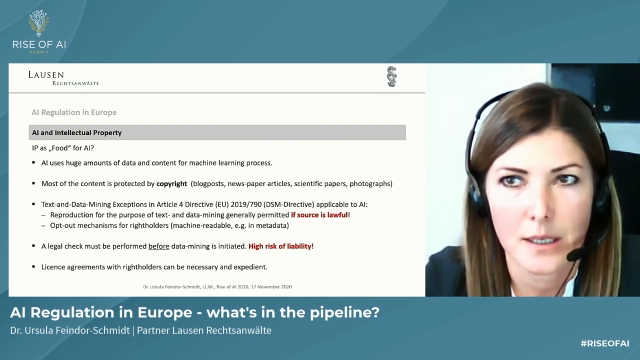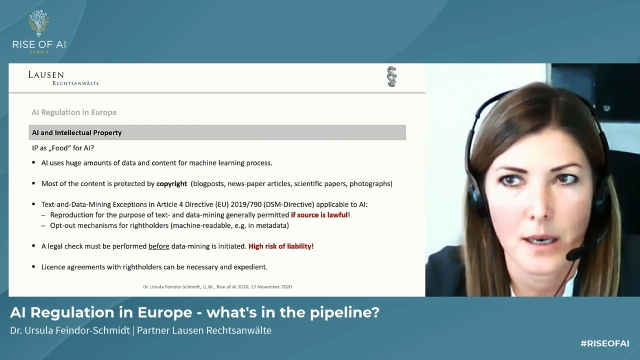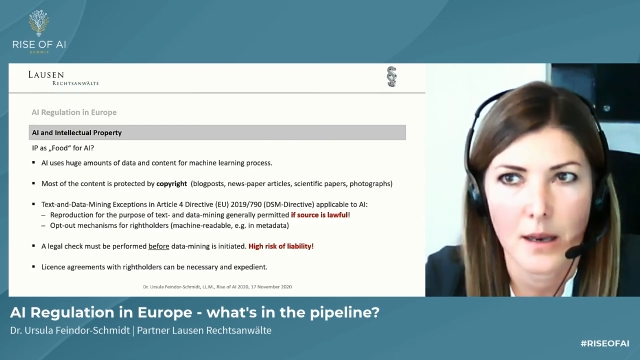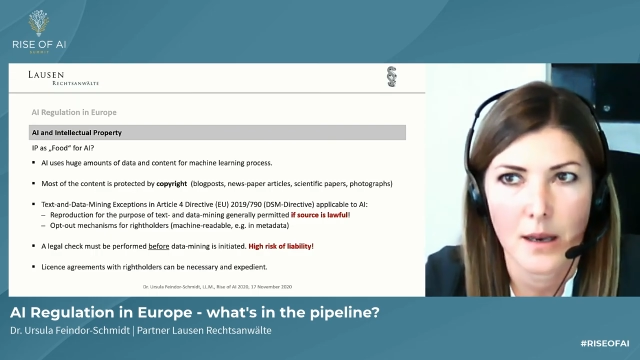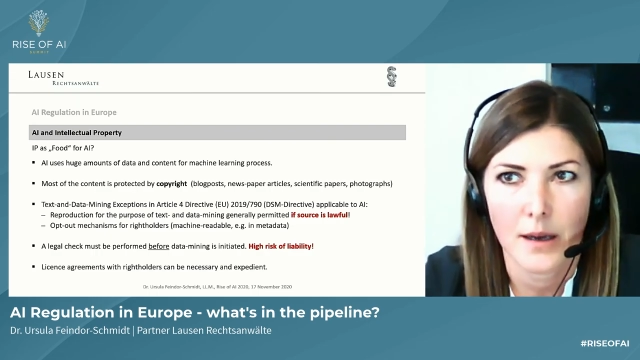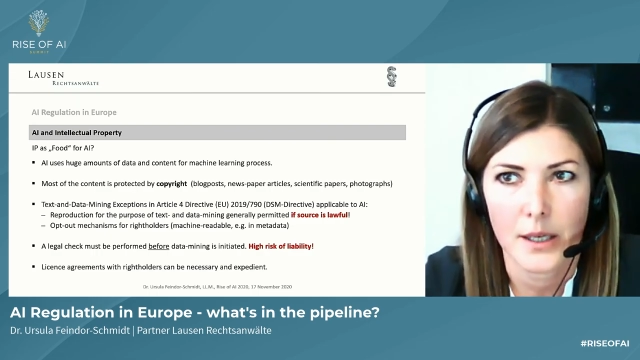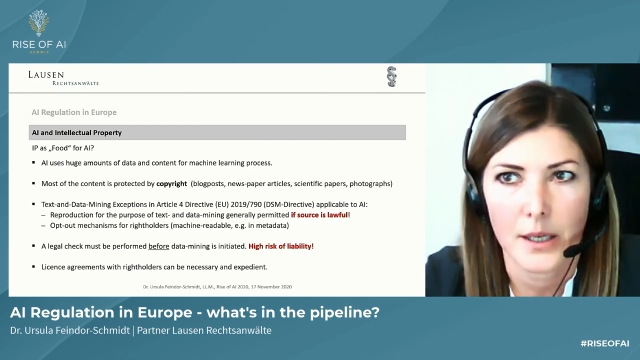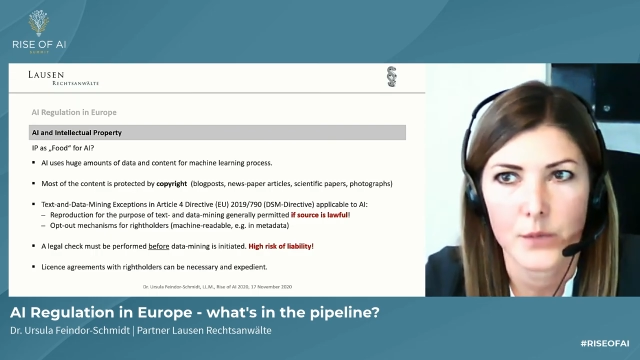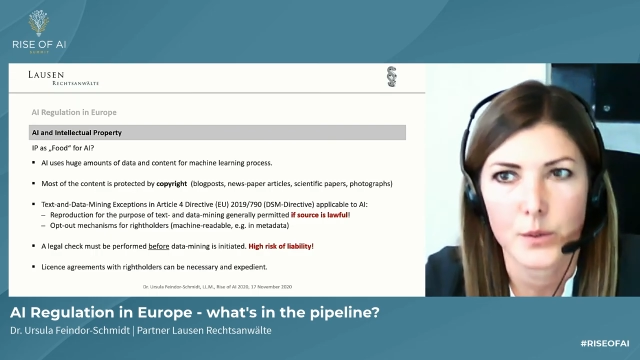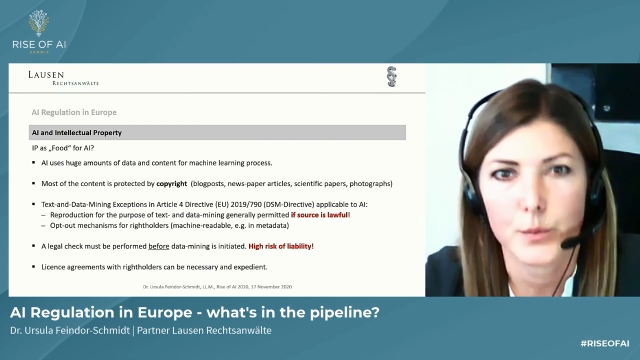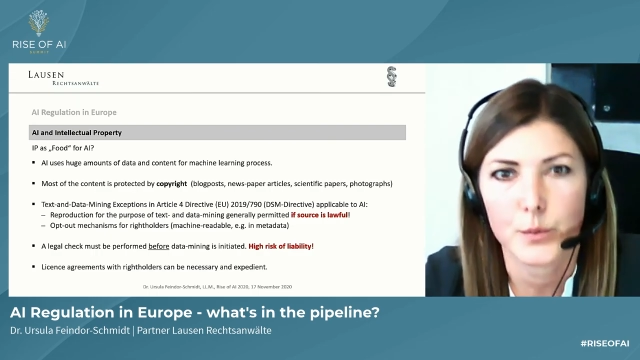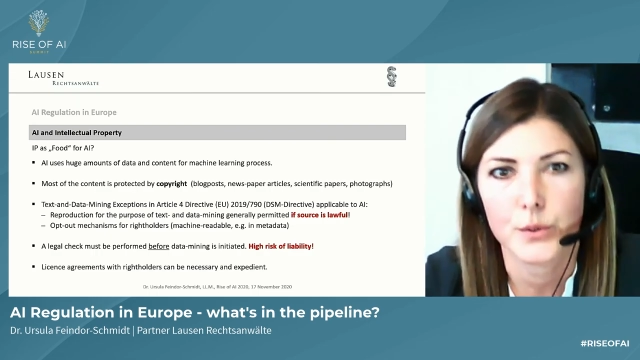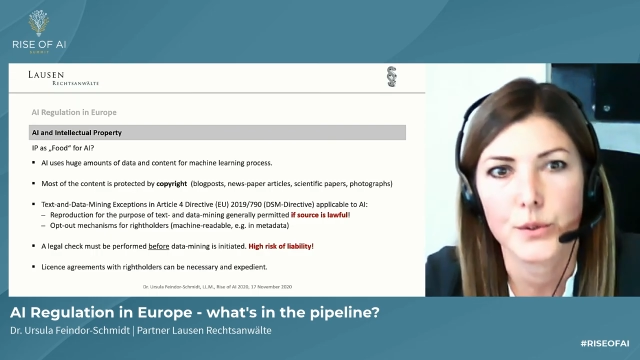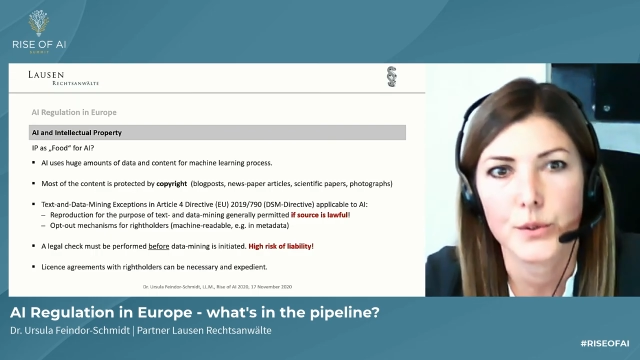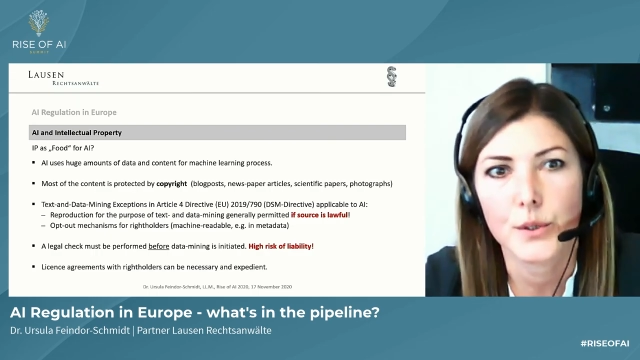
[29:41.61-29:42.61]
like
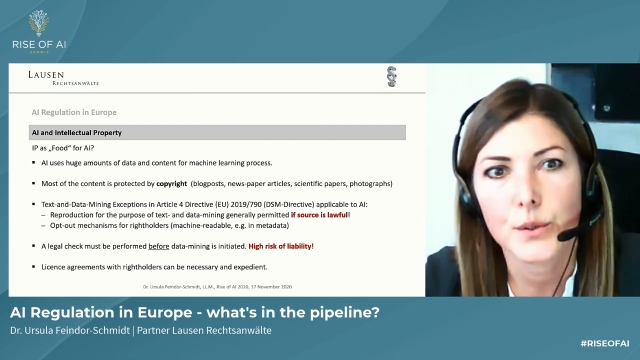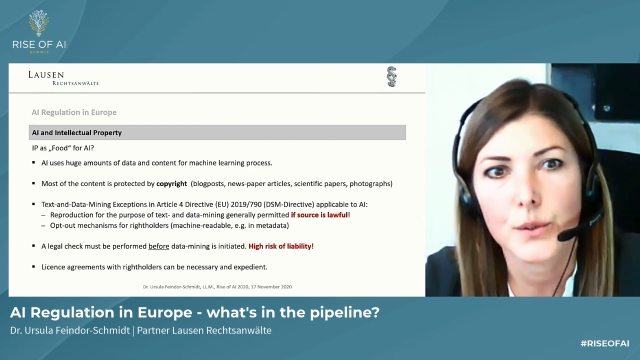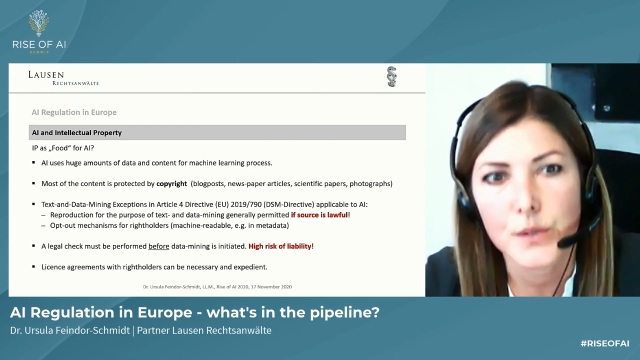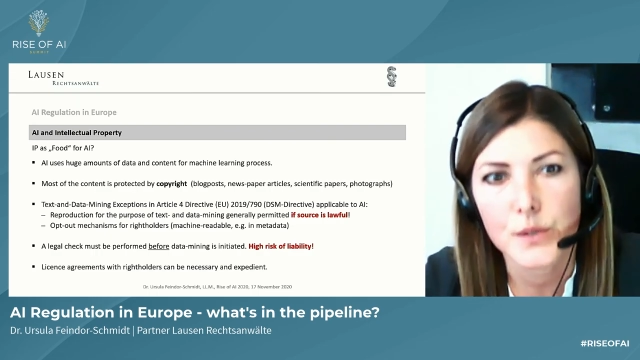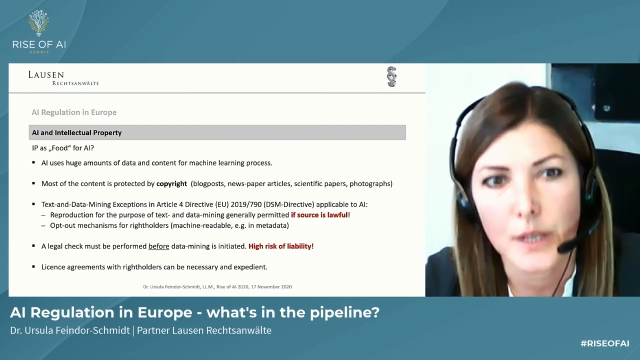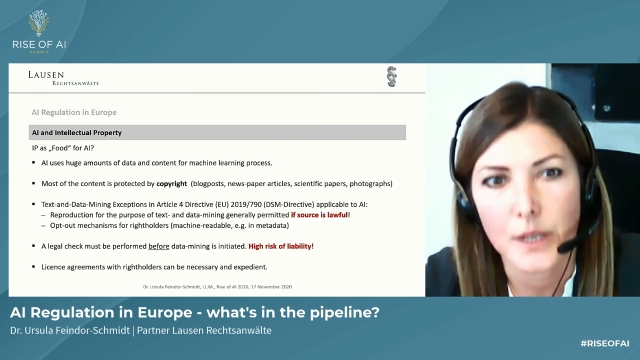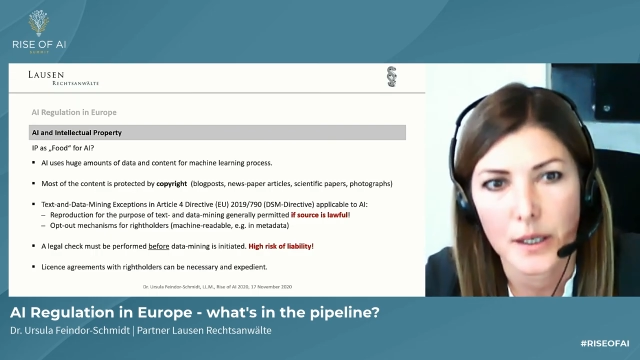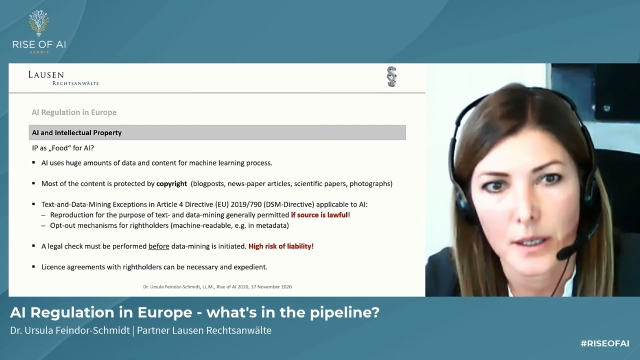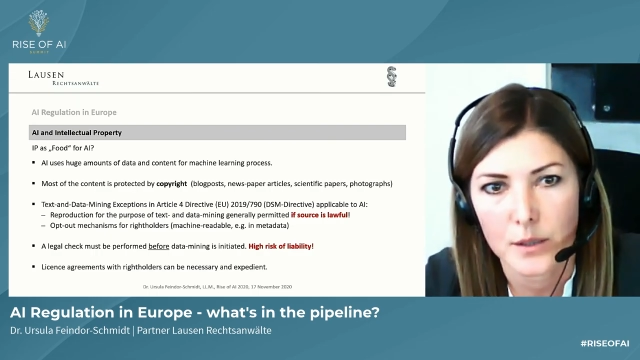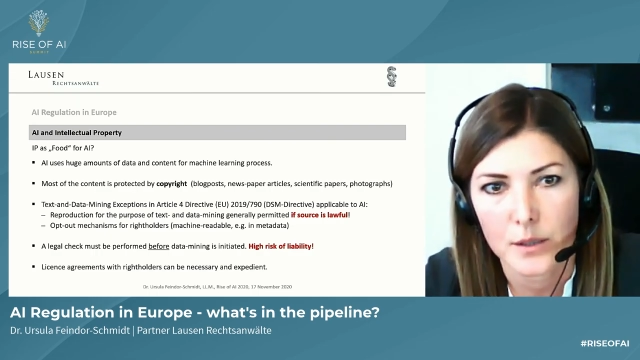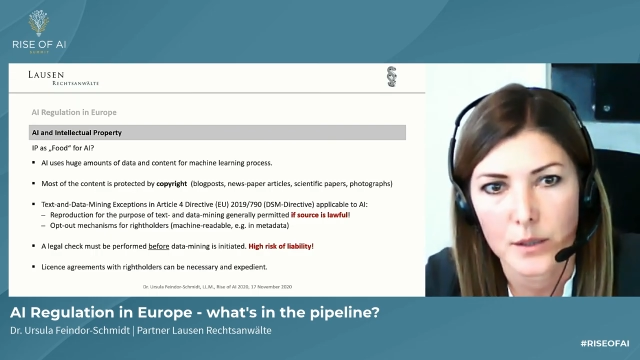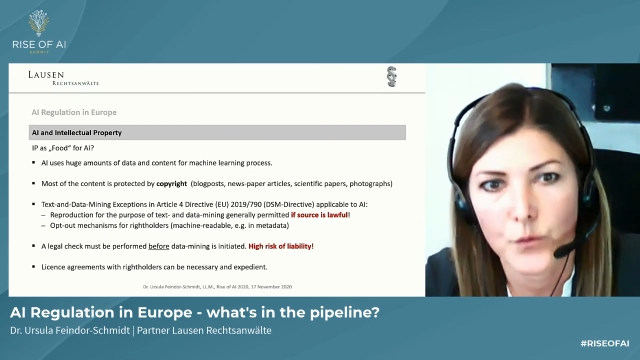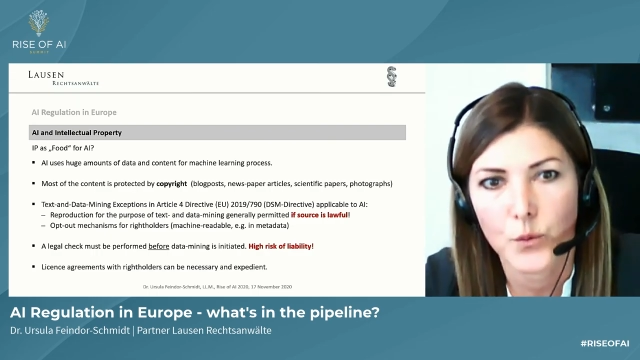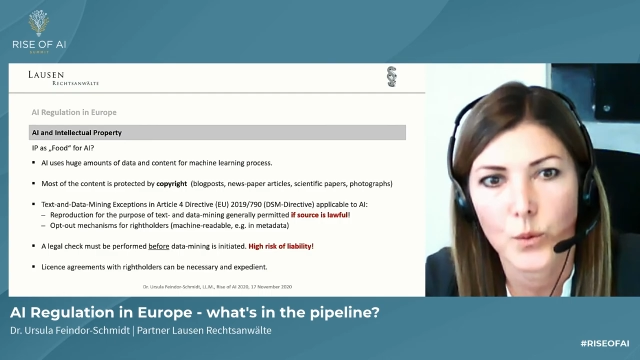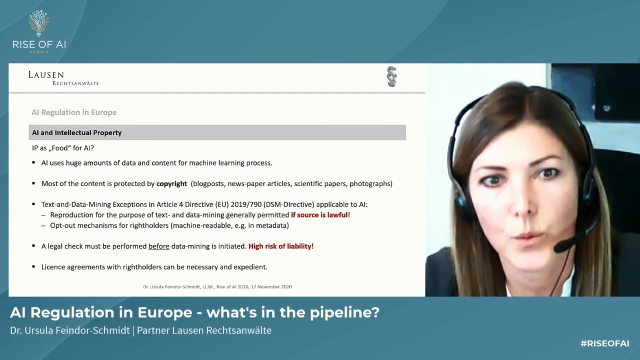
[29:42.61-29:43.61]
reproducing it
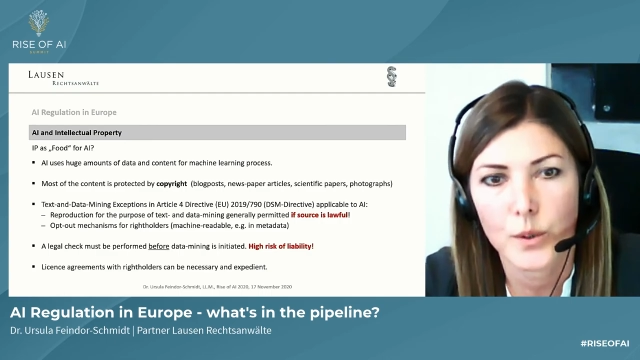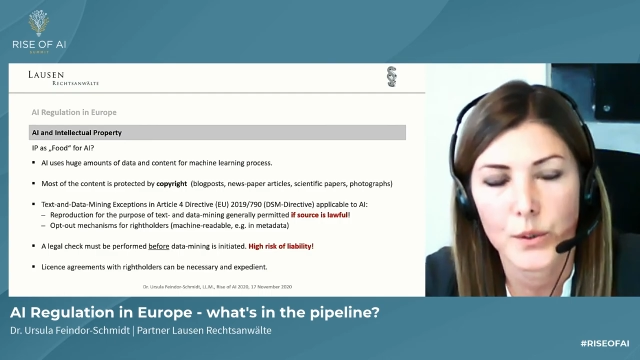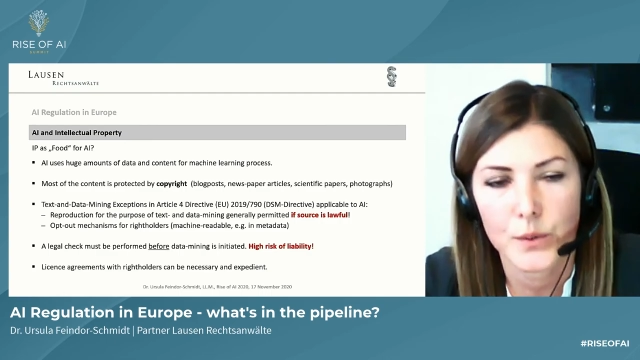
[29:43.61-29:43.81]
for